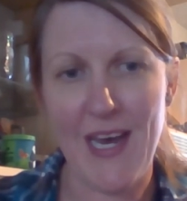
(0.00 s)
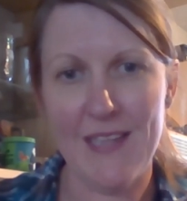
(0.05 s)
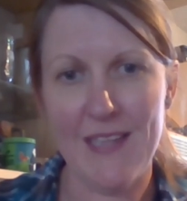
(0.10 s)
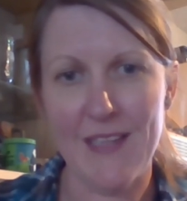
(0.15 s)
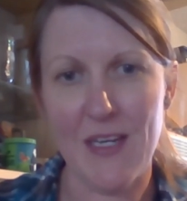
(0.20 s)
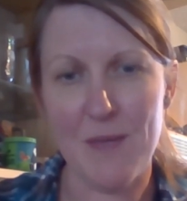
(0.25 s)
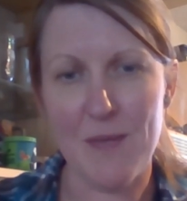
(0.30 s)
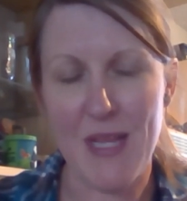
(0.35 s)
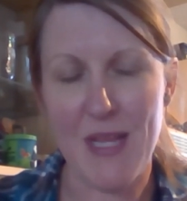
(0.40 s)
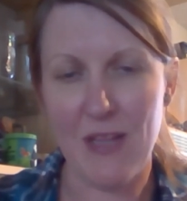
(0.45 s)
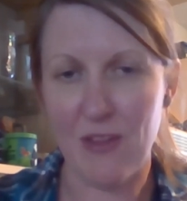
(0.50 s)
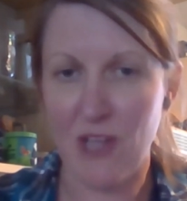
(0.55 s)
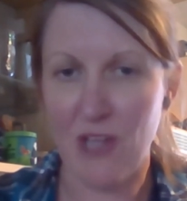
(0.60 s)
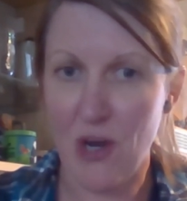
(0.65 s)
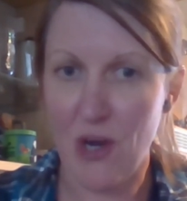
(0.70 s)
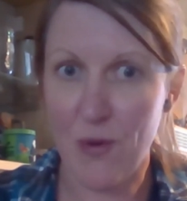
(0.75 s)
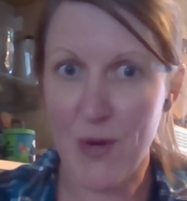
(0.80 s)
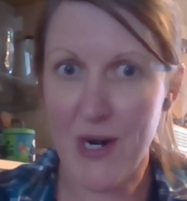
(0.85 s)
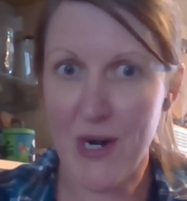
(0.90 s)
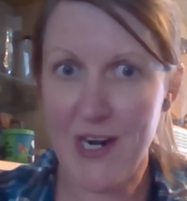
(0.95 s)
a little bit
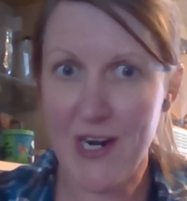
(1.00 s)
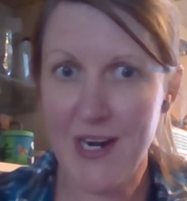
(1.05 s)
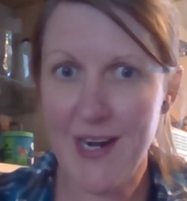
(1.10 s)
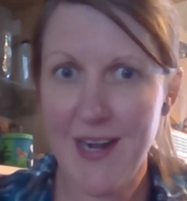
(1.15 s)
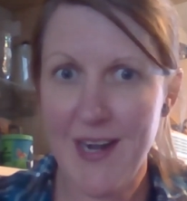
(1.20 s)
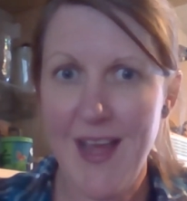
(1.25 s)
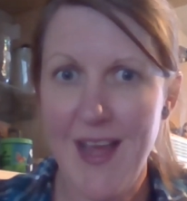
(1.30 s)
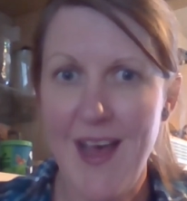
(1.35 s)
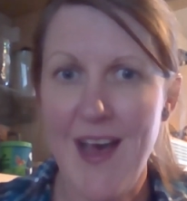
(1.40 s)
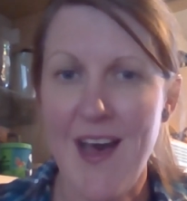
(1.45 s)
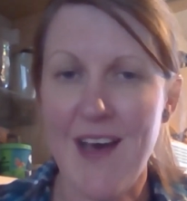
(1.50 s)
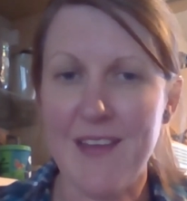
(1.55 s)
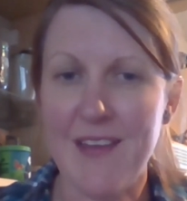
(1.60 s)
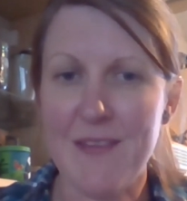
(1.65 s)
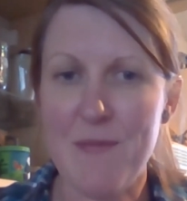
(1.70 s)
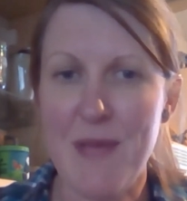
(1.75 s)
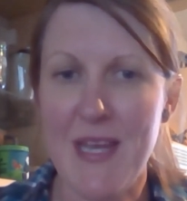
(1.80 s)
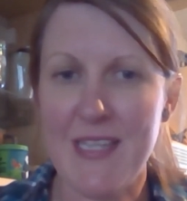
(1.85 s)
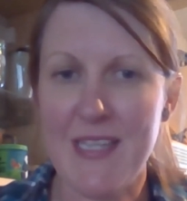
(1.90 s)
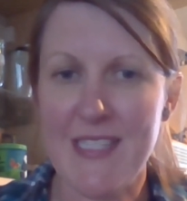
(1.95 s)
lower on the
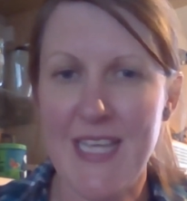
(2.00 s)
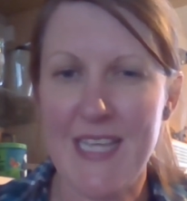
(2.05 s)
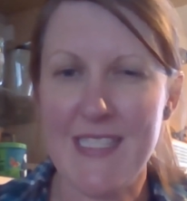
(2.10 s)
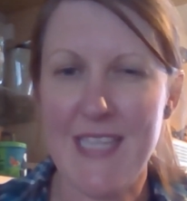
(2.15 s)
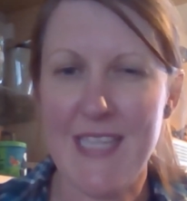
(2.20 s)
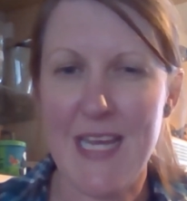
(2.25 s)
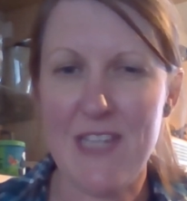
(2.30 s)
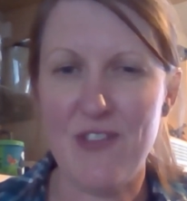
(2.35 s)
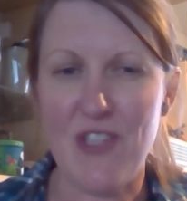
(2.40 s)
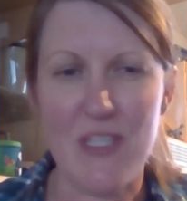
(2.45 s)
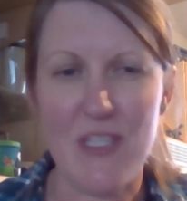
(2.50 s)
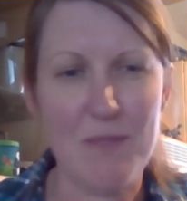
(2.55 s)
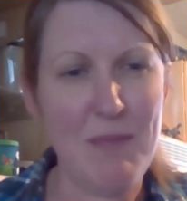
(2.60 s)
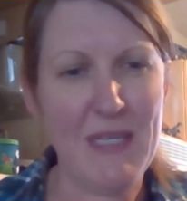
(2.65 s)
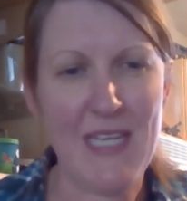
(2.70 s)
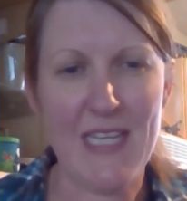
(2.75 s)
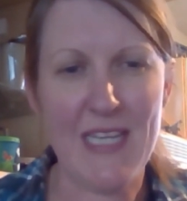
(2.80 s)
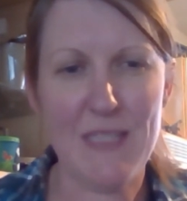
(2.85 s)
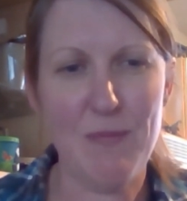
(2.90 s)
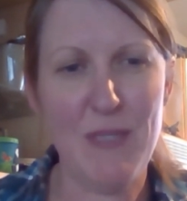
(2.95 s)
PSI side just
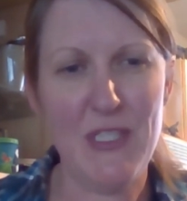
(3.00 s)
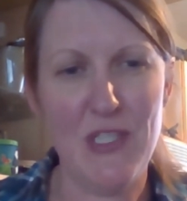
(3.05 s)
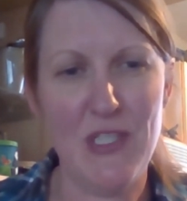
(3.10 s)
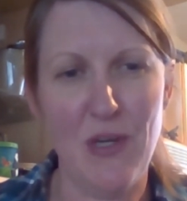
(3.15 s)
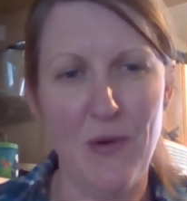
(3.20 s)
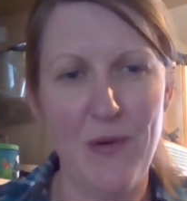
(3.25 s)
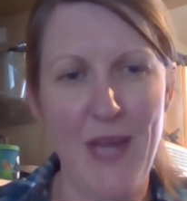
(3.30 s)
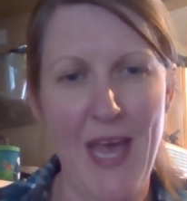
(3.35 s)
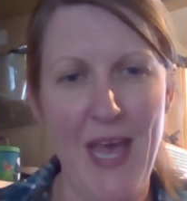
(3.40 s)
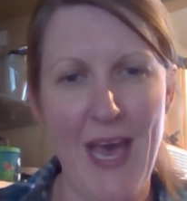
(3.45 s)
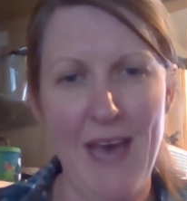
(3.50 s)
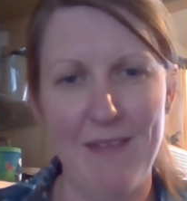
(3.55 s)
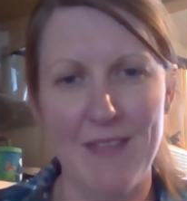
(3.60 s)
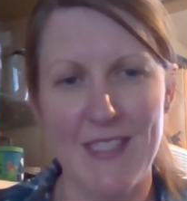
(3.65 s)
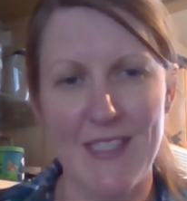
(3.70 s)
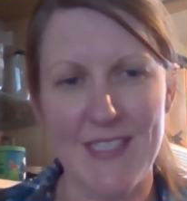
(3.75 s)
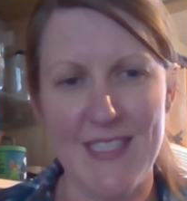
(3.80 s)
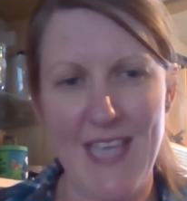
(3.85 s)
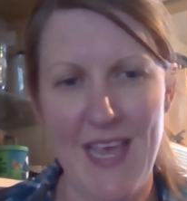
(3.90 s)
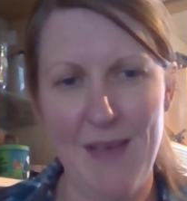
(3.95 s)
because we don't have
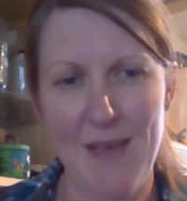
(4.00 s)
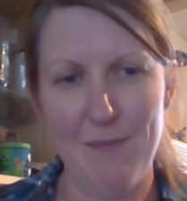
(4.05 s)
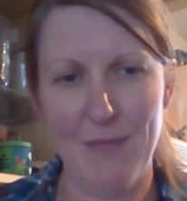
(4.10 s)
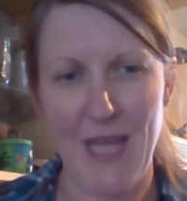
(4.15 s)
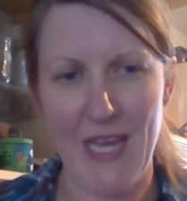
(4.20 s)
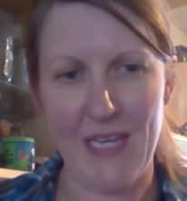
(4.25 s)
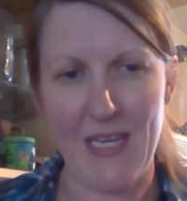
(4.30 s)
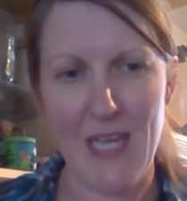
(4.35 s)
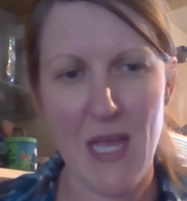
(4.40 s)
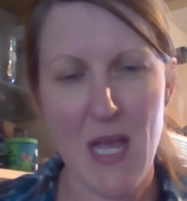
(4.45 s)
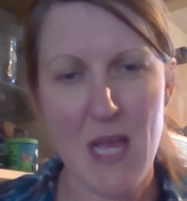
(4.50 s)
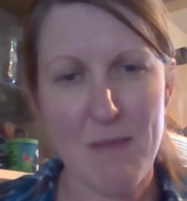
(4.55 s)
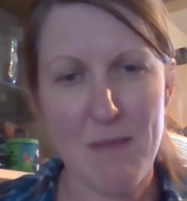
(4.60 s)
the same like